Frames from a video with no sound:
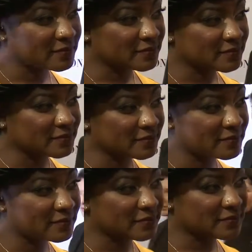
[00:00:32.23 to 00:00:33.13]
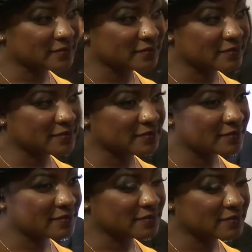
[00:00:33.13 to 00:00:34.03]

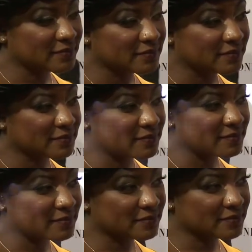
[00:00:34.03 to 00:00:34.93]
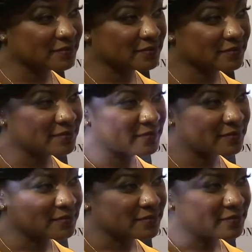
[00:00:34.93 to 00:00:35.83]

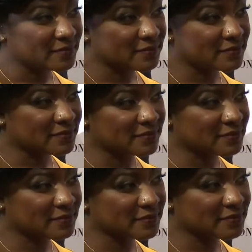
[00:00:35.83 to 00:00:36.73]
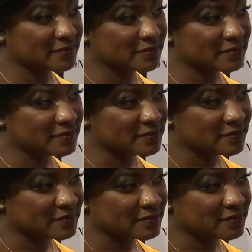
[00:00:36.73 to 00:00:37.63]

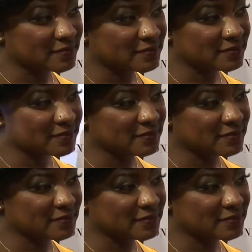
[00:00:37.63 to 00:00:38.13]
This person isn't speaking.